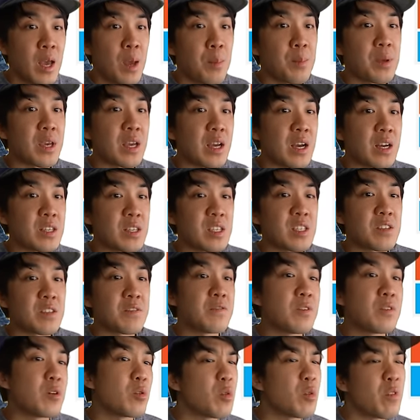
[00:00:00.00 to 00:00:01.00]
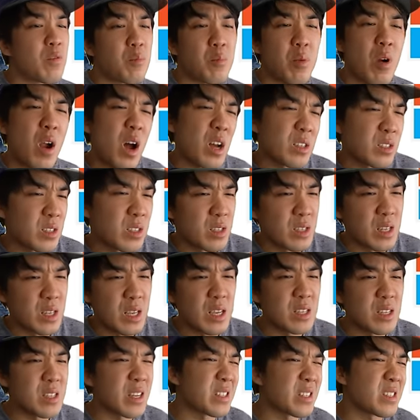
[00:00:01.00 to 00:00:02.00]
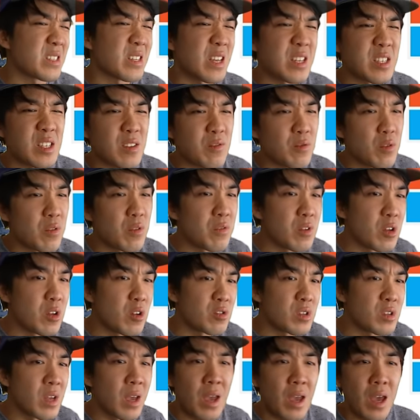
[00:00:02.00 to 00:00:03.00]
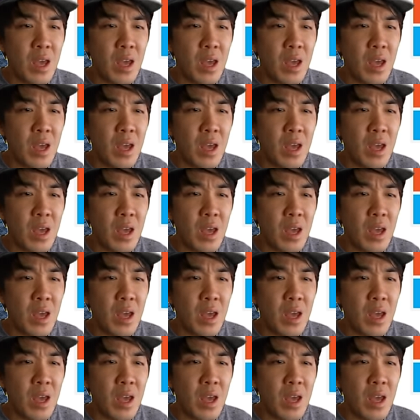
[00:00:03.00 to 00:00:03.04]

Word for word: because it's filled with processes, extensive reviews,